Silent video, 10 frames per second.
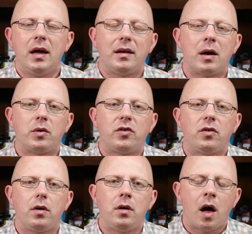Now, it's
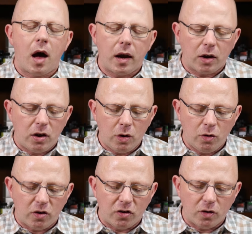not a
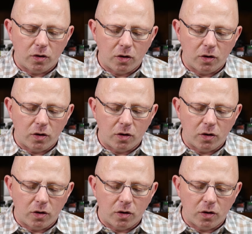huge issue to